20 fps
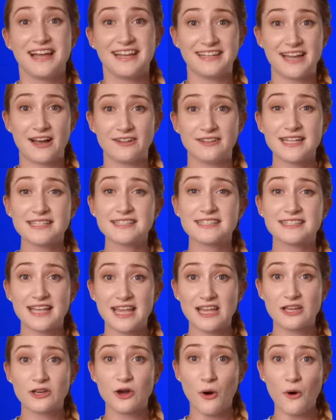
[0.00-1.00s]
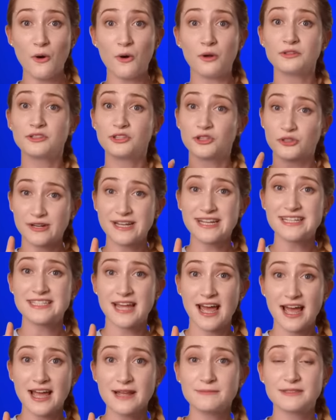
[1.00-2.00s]
Now let's say cold three
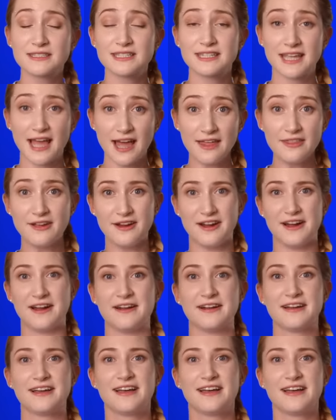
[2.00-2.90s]
times together.